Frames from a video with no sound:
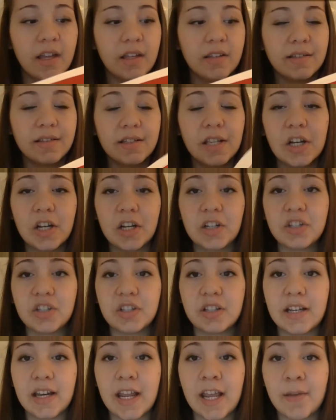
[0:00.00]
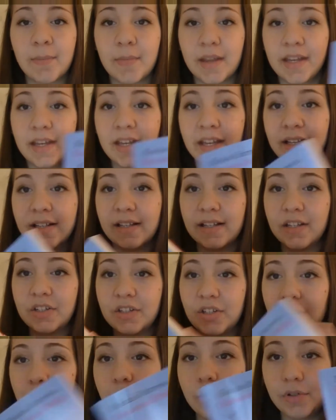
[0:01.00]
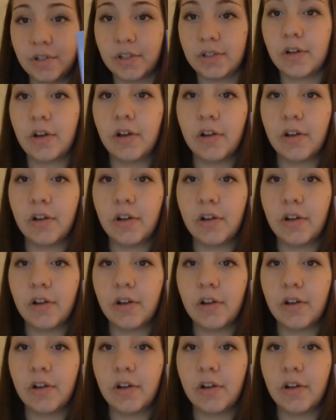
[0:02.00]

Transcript: search the name in English and put it